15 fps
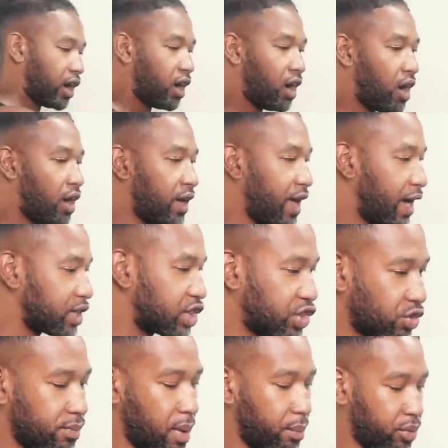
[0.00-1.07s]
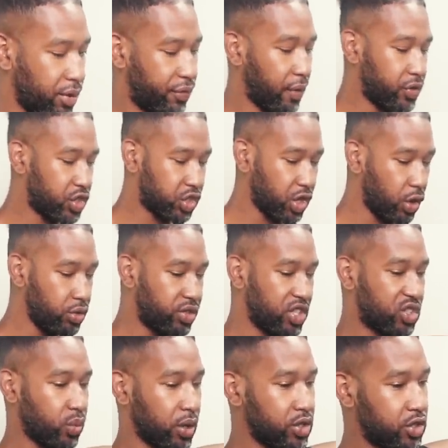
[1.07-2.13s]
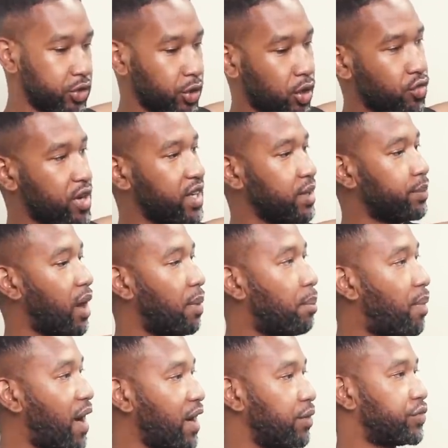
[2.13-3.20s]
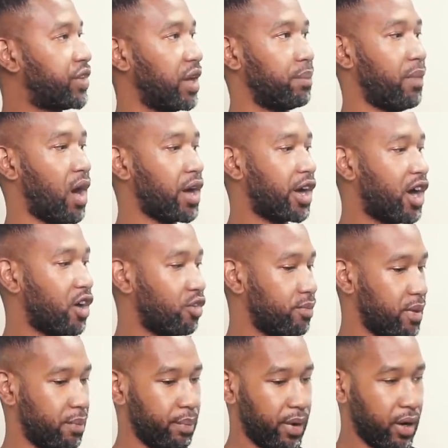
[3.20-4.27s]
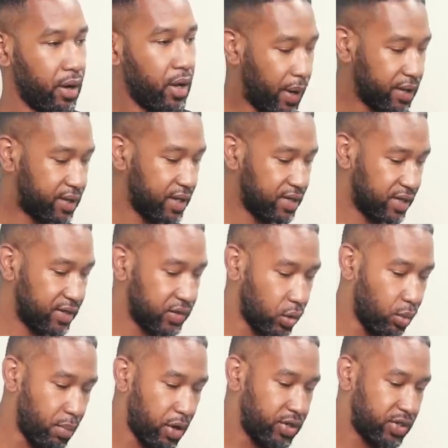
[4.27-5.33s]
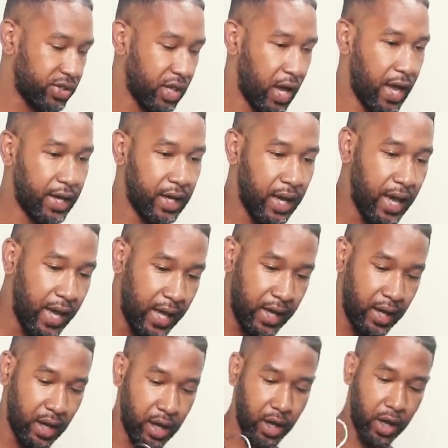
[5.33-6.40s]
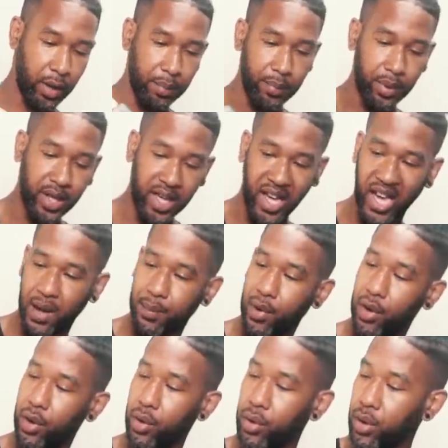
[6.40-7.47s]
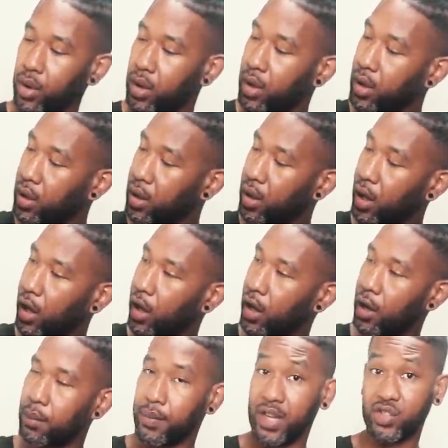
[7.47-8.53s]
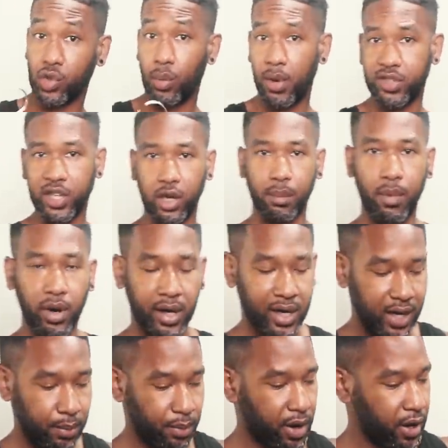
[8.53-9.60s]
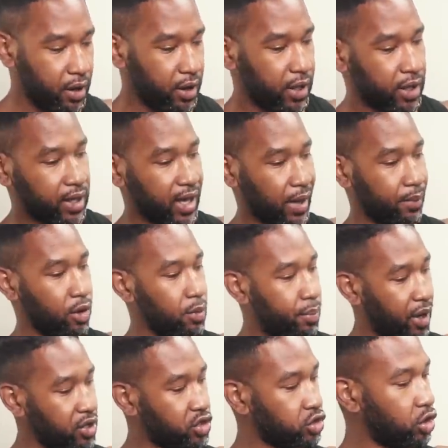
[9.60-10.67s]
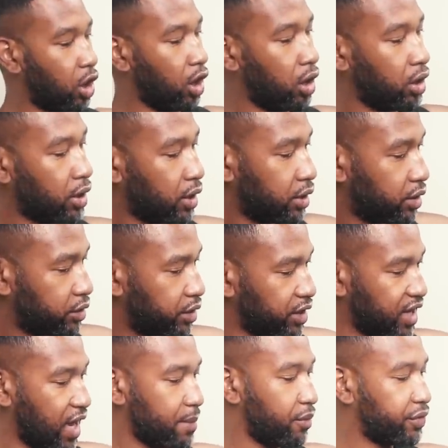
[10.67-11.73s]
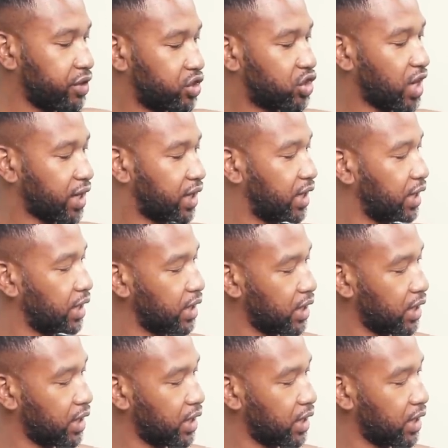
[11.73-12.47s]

I can't actually remember if I've showed this one to you already. I might have done, but I can't remember. But this is almost like a camo, it's almost like a Moncler Mine in camo, but it's not. The name of this jacket